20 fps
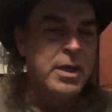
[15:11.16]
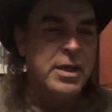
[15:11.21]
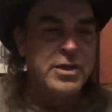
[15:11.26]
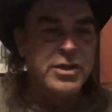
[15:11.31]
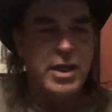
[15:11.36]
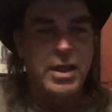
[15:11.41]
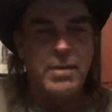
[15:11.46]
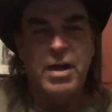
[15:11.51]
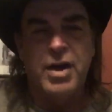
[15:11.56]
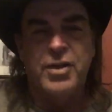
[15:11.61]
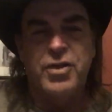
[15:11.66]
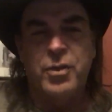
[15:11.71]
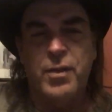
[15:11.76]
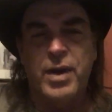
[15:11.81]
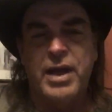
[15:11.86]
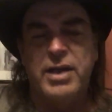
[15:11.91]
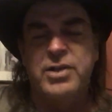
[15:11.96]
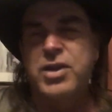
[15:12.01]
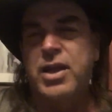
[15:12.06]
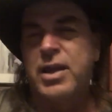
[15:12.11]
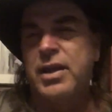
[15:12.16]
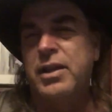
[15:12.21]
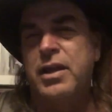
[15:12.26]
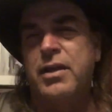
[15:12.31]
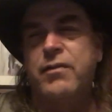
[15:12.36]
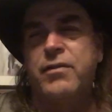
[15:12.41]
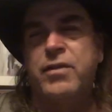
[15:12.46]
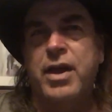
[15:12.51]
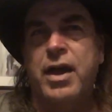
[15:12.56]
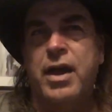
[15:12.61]
So they bought the ranch, they
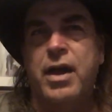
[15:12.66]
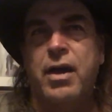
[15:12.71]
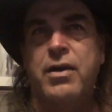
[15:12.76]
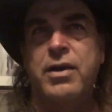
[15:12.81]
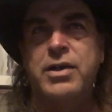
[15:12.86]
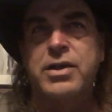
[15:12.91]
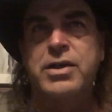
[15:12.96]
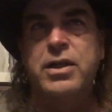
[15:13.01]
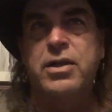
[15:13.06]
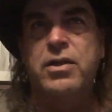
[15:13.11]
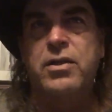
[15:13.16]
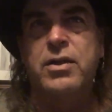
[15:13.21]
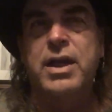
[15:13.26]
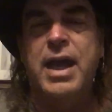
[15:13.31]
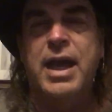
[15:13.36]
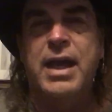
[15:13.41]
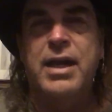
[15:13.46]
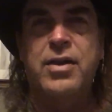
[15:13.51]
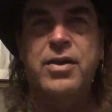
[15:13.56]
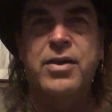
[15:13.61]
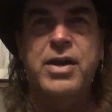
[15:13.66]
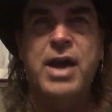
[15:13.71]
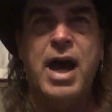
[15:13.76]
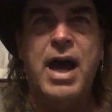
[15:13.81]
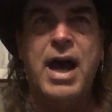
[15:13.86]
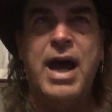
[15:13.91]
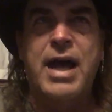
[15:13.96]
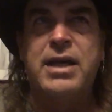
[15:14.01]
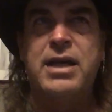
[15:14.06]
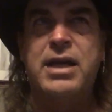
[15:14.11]
lived there until Kenneth
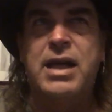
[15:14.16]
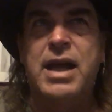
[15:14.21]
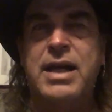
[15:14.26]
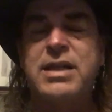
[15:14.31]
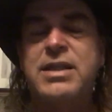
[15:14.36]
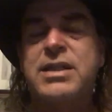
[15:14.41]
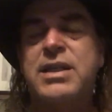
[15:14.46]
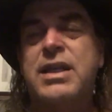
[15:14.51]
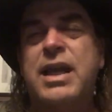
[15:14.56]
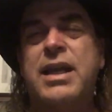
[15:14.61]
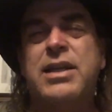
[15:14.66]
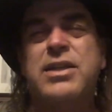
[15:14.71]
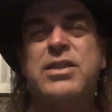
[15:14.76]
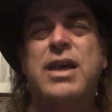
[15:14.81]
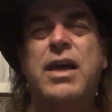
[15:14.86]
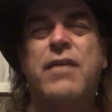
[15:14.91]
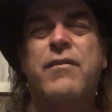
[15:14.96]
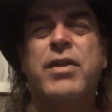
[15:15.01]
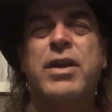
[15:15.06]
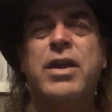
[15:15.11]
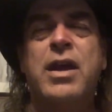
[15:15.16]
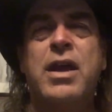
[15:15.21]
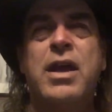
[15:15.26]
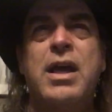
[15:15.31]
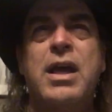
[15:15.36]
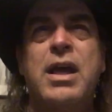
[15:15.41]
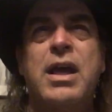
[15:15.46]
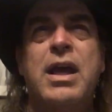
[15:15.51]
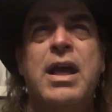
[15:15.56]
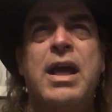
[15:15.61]
died in 1987,
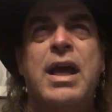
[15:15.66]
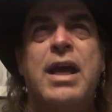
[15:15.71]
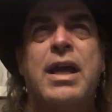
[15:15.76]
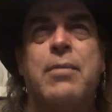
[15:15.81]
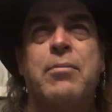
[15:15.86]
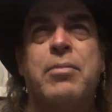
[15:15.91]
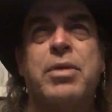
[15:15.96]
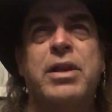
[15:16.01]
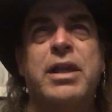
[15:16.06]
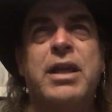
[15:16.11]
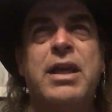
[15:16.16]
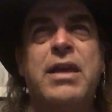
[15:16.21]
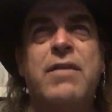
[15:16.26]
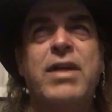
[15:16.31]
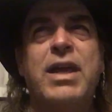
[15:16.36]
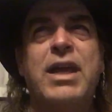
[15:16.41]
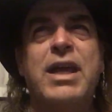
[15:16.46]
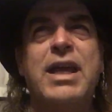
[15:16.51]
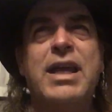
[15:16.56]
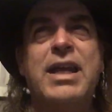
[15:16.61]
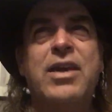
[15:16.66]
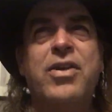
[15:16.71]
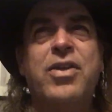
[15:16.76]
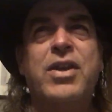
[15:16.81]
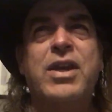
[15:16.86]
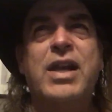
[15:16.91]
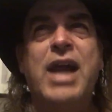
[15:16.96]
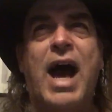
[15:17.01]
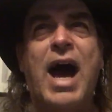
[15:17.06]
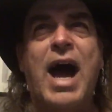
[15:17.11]
and I believe
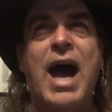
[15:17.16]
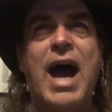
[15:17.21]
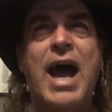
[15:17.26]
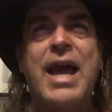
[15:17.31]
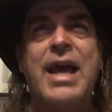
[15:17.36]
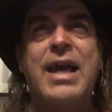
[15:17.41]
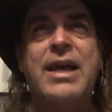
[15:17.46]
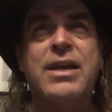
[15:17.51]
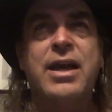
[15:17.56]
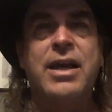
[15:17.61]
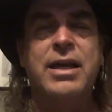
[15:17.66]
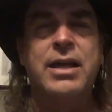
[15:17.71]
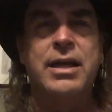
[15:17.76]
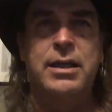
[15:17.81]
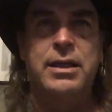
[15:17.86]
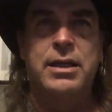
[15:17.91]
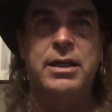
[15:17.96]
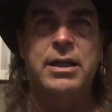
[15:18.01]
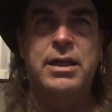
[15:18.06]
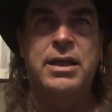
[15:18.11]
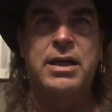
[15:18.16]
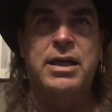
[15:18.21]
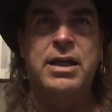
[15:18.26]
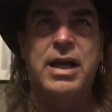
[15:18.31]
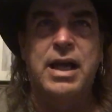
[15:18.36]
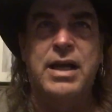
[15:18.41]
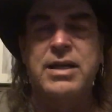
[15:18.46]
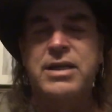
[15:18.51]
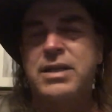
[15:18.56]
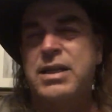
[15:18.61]
Edith died
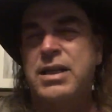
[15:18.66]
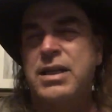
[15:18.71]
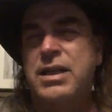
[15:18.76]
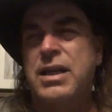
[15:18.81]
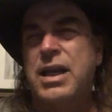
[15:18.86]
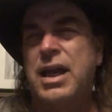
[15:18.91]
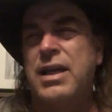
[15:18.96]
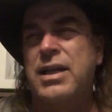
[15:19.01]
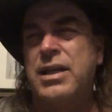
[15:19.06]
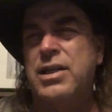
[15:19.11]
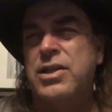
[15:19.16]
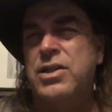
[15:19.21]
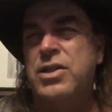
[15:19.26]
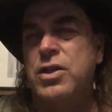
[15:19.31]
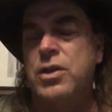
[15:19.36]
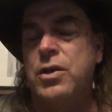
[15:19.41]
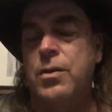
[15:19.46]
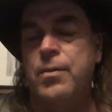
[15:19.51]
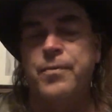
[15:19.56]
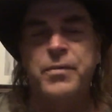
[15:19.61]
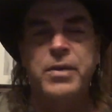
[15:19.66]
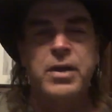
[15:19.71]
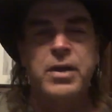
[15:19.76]
in 1992.